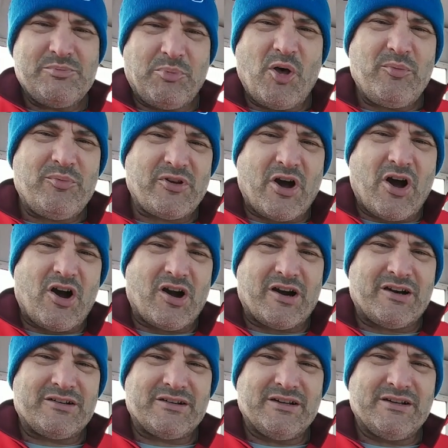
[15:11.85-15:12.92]
bulbs
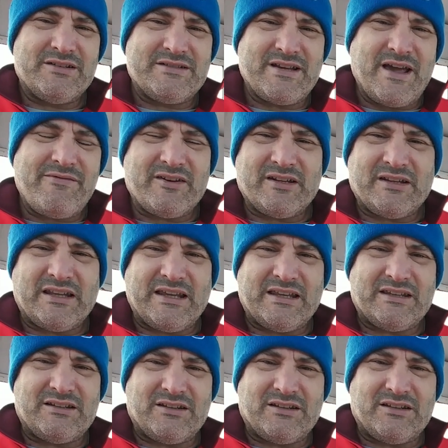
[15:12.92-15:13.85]
are definitely